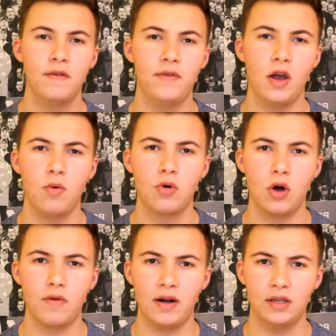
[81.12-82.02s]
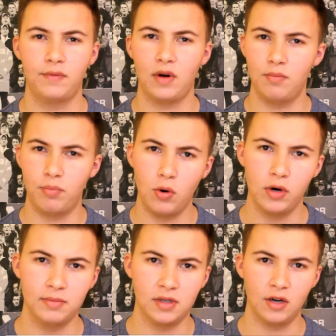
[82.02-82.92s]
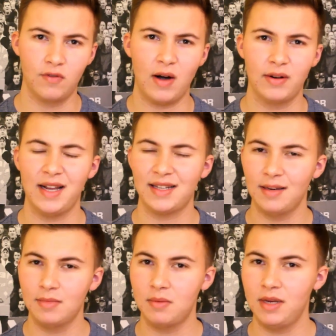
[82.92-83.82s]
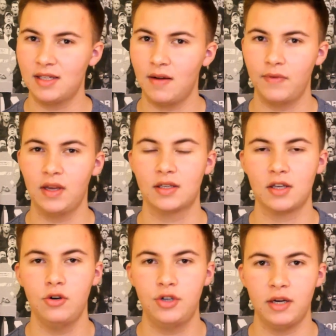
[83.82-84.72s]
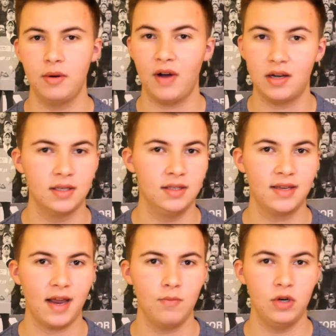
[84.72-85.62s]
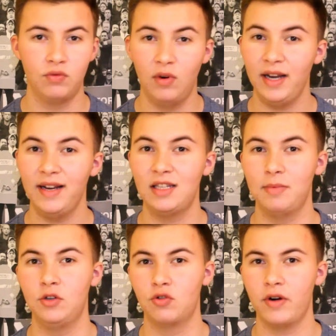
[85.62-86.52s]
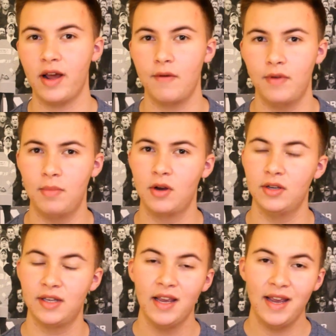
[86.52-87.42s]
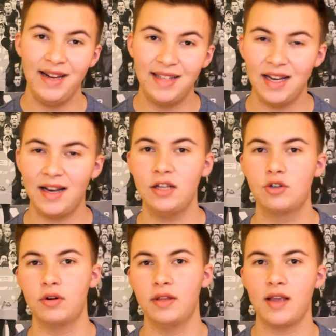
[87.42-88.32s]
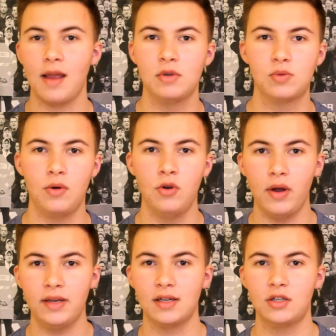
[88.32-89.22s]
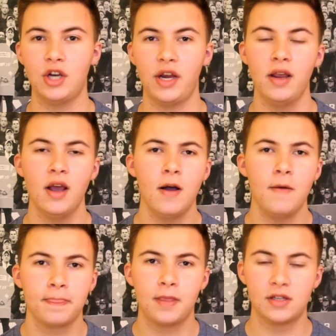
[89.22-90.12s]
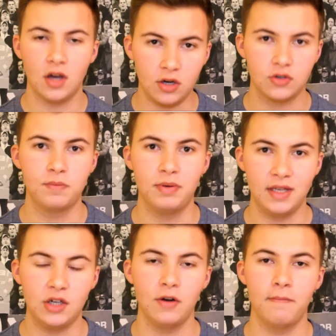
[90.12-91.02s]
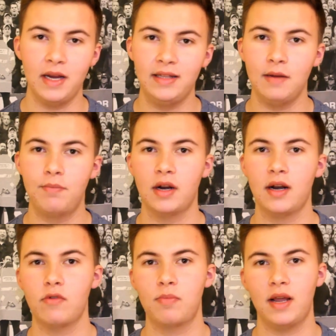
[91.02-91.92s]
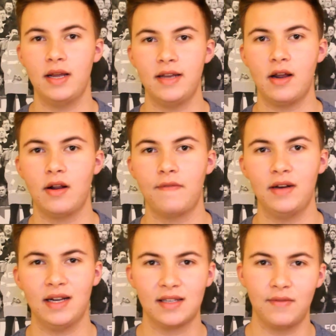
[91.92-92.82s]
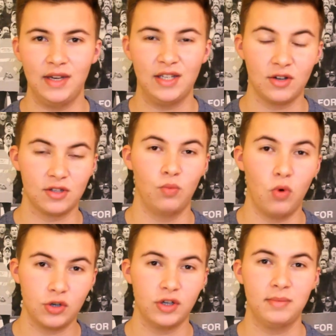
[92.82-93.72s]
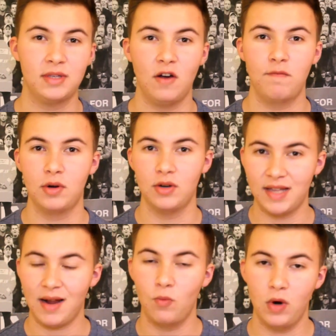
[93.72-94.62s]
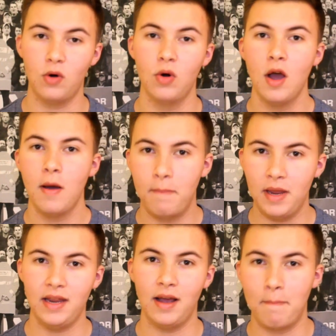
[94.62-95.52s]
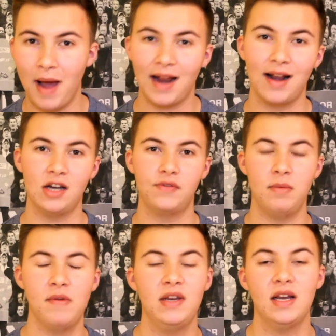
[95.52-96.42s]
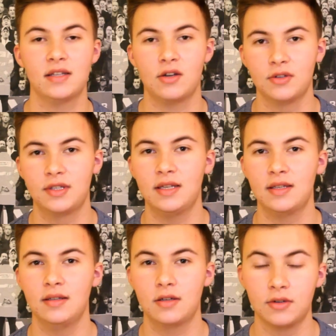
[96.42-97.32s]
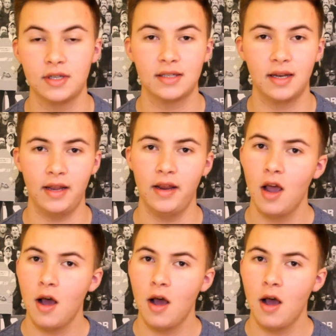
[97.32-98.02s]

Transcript: Theo Walcott around his front, pulled him to the ground, and that seems to be something associated with Hutton's game which really needs to be drawn out of him, because he did it later on in the game as well, not in such a disastrous position, but he did bring another player down, and I think that's something he's got to watch on himself, because that will be a backlash for him if he does it consistently.